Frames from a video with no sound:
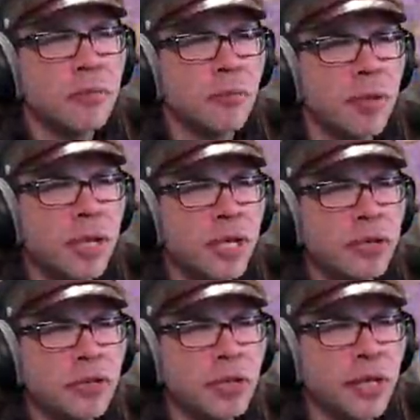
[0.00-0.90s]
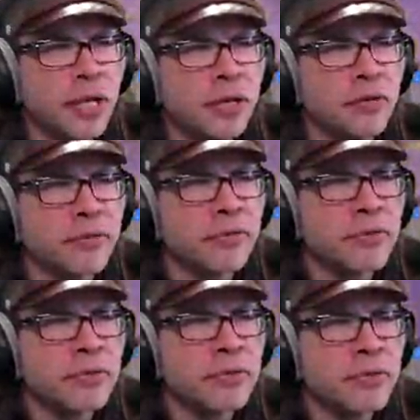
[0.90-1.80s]
Man alive.
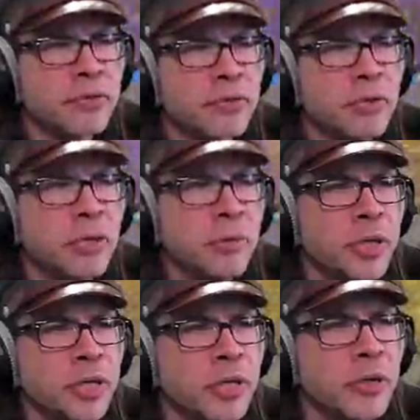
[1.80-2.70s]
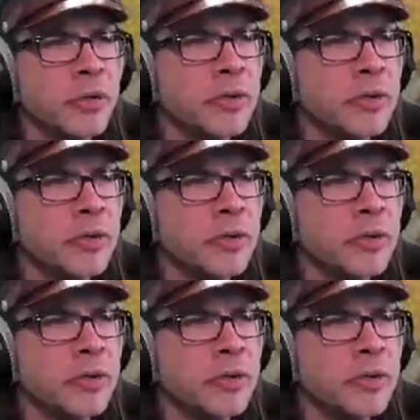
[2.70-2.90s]
Here we go.